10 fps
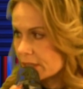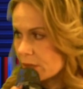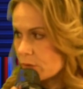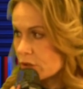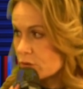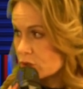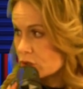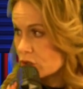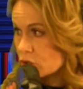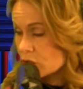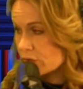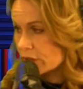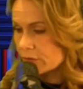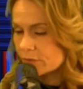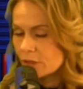Anyone who's
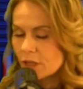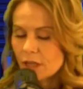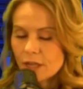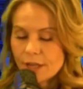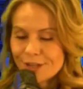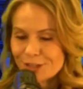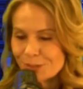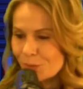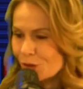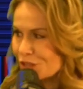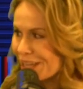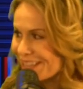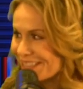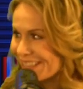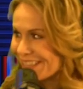conservative supports the
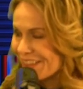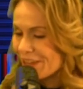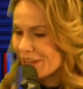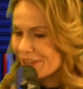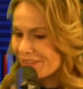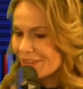idea that